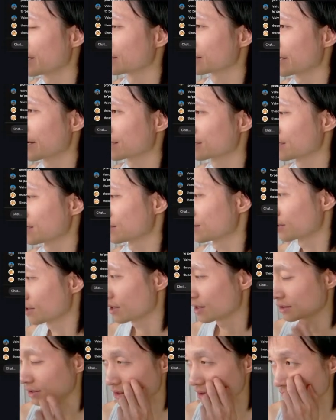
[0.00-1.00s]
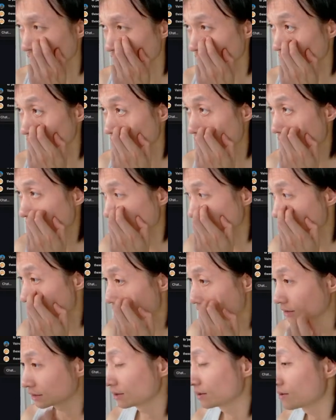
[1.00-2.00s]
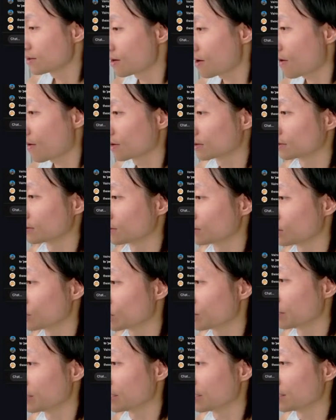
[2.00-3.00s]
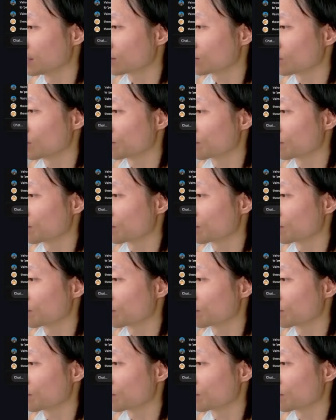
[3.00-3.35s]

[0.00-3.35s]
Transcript: access to context windows A, which means we